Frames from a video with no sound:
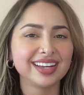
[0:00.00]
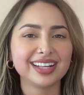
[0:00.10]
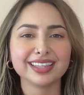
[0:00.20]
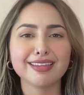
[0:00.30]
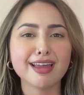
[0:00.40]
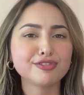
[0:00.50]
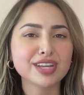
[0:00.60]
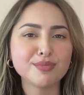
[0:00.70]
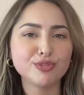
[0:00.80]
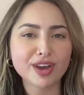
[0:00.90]

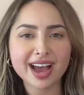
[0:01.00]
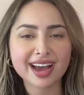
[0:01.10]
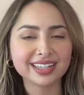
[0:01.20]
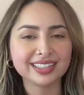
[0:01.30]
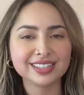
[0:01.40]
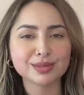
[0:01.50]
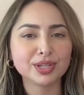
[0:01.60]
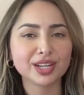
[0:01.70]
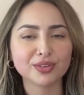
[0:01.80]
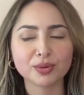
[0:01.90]
lifetime you've had in
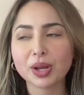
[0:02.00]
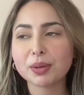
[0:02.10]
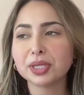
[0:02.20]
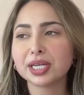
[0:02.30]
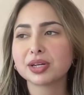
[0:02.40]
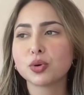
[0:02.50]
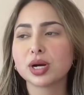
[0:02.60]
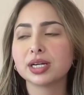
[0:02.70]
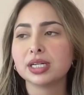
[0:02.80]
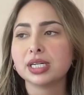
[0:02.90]
dominican republic or
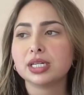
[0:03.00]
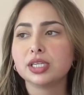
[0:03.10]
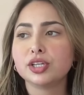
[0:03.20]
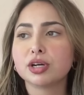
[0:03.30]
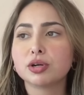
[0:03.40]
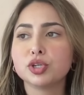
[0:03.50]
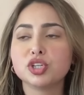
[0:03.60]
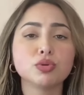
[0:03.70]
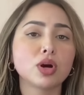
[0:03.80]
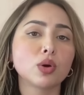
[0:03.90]
you know
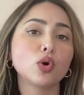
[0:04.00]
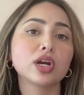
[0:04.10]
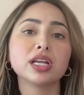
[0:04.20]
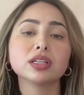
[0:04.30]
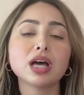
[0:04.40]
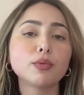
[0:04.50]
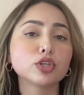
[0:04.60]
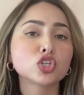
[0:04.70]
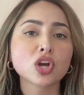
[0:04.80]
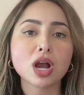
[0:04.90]
you are working a lot with
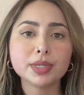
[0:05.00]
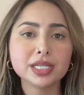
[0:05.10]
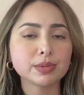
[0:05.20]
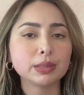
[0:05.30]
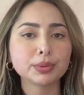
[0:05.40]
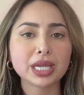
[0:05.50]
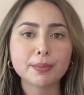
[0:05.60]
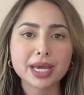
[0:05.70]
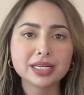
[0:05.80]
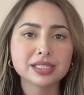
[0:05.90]
shamanism and plant
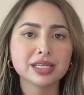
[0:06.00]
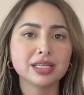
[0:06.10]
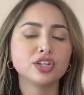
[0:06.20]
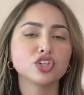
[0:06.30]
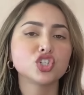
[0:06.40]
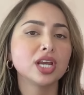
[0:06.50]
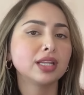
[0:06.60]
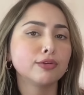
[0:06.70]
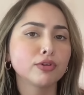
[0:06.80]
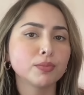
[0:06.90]
medicine you're channeling
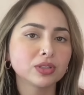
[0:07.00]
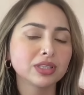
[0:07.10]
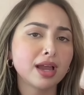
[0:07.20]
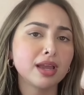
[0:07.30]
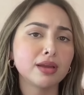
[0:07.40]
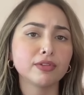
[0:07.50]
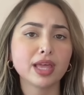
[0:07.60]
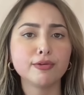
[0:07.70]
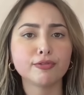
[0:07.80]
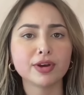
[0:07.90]
from your life
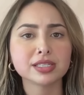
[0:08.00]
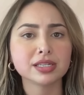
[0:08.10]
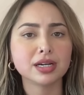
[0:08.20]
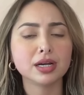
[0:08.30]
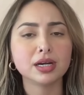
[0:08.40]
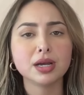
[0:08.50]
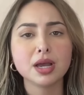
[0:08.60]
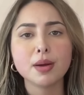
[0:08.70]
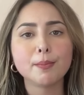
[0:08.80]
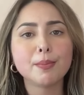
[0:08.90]
life as a
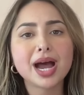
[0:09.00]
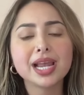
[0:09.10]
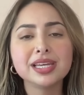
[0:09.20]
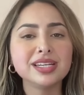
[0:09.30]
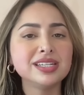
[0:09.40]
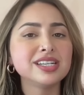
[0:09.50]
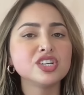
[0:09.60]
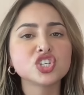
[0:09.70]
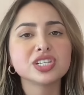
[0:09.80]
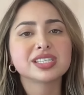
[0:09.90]
mayan
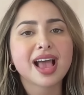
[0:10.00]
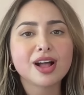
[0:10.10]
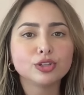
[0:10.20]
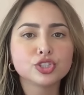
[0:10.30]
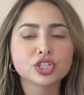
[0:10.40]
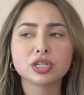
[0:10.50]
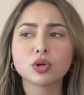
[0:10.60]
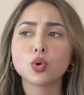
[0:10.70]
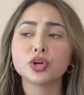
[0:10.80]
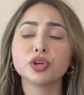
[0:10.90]
indigenous elder
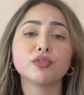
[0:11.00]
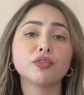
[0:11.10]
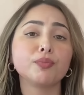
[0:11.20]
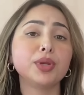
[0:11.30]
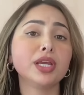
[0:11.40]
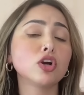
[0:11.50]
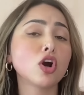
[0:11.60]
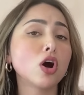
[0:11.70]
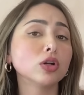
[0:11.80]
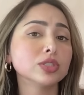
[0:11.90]
or you're being
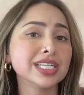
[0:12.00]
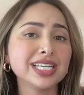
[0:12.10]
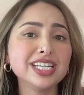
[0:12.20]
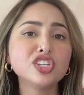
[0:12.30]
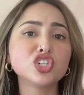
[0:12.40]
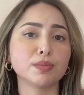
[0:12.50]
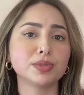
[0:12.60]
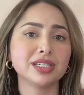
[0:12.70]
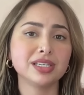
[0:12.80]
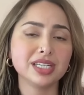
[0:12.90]
called to egypt
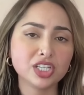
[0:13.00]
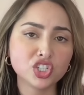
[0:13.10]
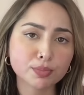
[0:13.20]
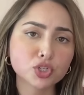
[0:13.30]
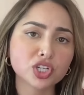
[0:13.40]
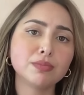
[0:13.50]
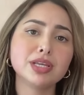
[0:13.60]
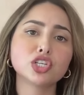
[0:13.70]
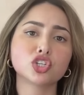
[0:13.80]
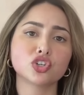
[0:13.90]
and egyptian
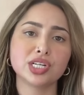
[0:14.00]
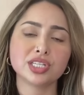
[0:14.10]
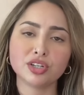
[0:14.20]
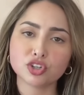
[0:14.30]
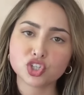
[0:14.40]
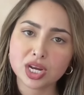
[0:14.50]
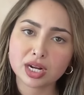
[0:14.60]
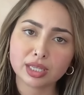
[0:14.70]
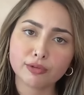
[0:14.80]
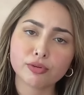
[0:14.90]
mysteries and you're
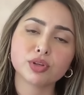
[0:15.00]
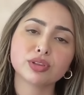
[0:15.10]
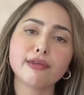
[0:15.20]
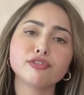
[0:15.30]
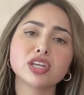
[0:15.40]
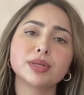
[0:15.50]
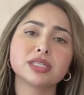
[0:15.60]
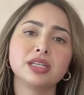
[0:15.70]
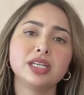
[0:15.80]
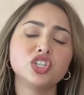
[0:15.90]
channeling from your lifetime as
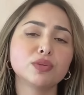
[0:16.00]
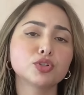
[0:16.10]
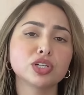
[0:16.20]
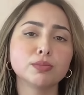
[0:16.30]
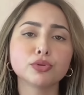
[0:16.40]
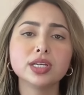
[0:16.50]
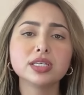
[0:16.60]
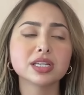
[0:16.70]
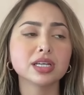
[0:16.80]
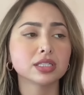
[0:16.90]
an egyptian
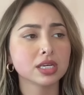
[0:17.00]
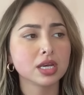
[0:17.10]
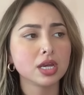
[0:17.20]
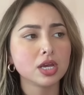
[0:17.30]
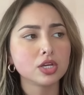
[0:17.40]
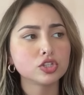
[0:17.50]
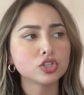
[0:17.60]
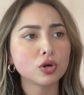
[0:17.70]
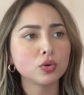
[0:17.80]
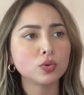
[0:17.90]
priestess
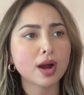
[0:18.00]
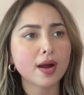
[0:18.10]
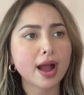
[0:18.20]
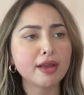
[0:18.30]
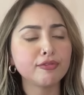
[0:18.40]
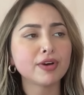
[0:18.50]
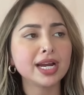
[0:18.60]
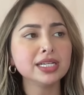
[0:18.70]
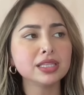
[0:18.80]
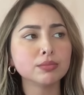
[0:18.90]
so I
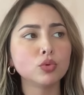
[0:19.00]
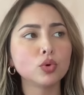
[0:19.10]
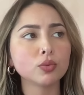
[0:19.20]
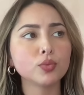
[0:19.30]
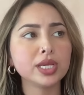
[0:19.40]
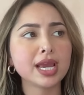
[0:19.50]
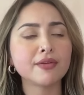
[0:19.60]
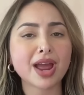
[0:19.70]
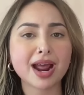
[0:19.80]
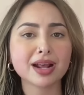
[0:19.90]
find the more we have
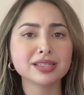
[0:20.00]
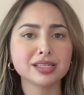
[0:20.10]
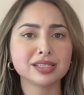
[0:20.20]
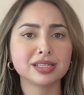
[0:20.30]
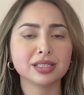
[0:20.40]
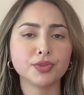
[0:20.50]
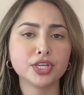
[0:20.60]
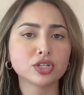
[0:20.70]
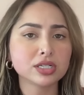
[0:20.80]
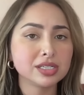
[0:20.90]
access to them, they
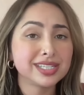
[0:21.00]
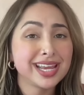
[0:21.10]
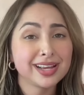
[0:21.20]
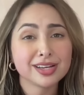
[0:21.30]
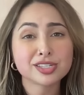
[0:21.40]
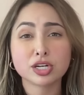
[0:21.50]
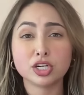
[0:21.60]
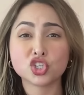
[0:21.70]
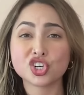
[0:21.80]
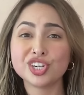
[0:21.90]
start to take us on a
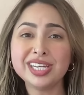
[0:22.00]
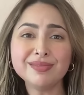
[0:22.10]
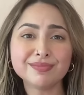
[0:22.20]
journey